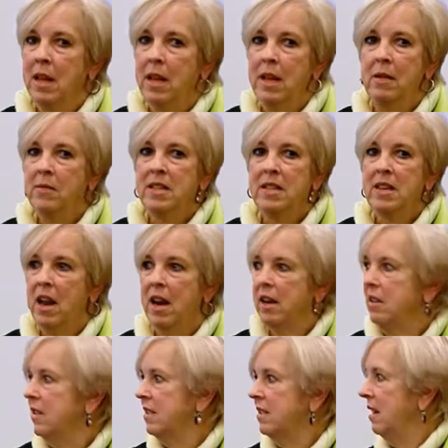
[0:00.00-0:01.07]
it was not a
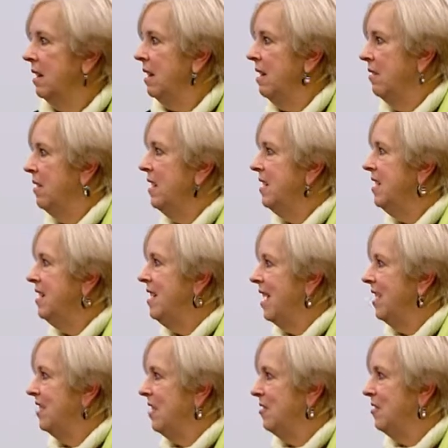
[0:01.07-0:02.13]
good, it did
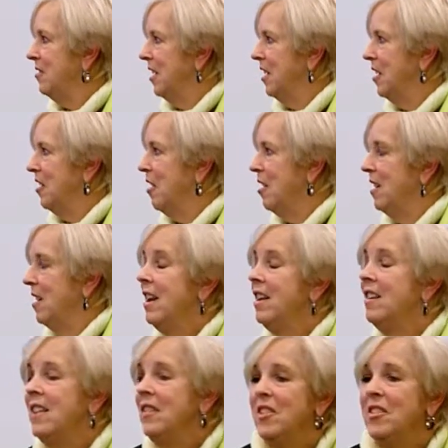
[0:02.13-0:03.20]
not sound good at all. And I'll
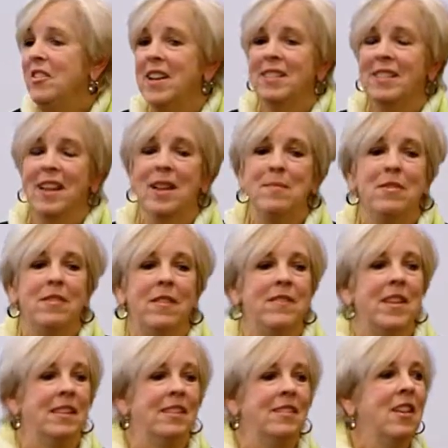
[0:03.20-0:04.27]
give you an example of
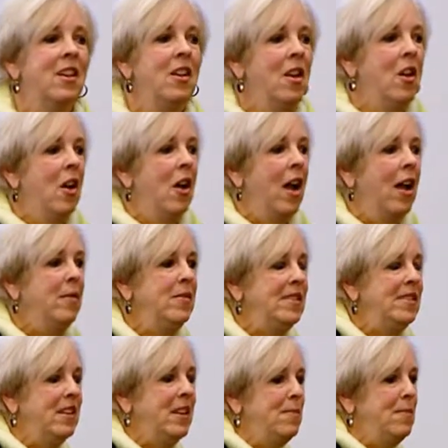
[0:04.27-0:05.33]
this. I
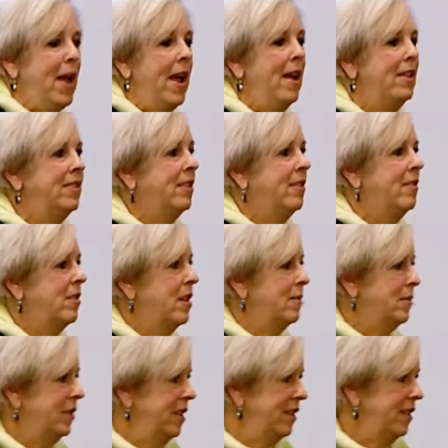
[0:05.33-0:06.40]
was in El Paso a
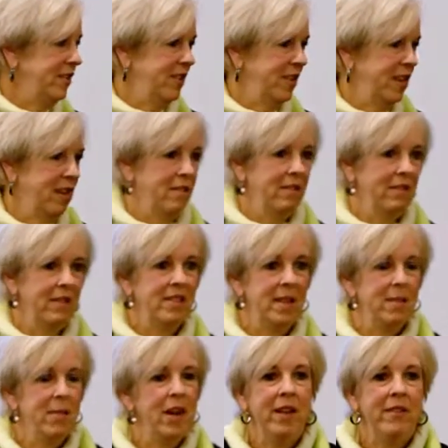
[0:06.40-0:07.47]
couple of years ago. Has
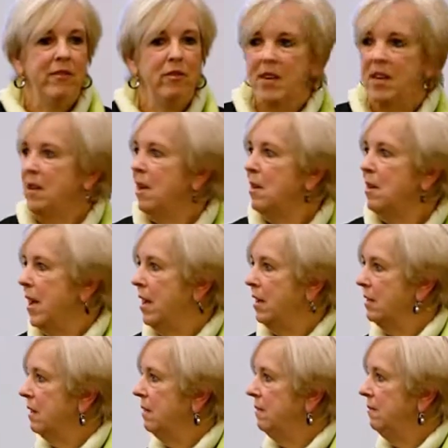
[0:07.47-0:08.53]
anybody ever been to El
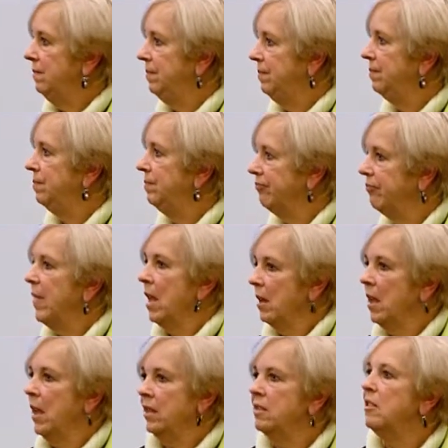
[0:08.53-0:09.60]
Paso?
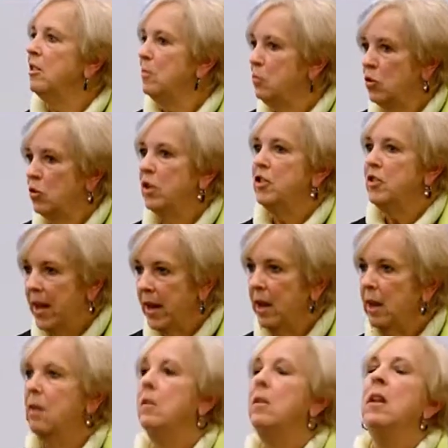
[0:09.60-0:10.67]
Okay, it's a little border
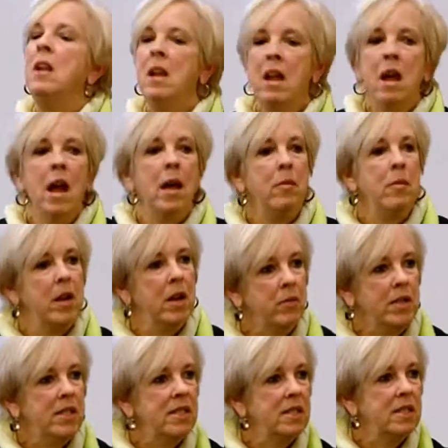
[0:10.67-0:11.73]
town. I would
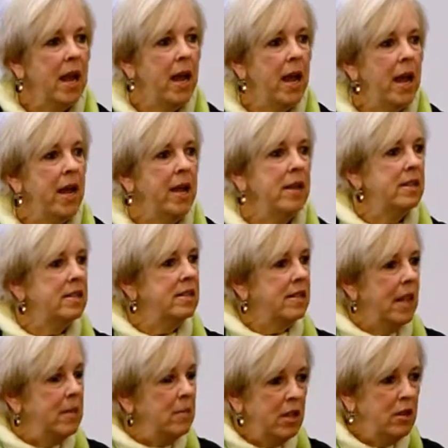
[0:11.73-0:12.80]
always stay at the
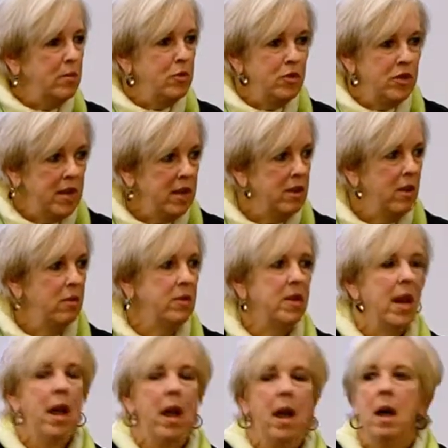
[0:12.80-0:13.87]
same little boutique
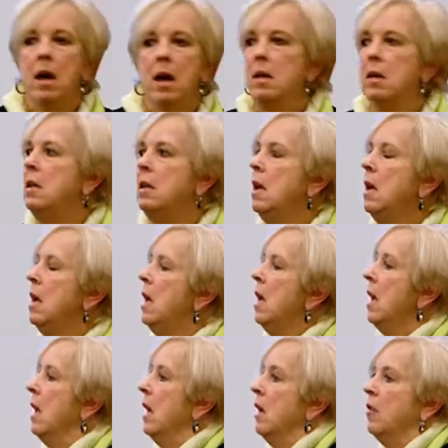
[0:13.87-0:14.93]
hotel.
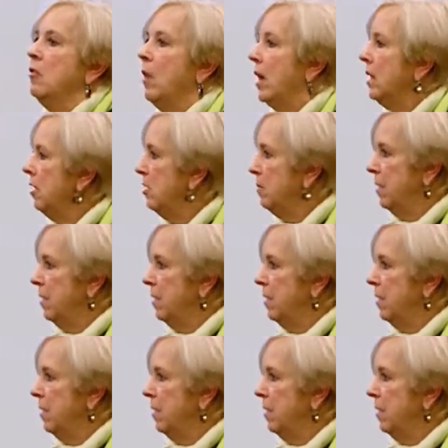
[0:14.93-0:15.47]
Great little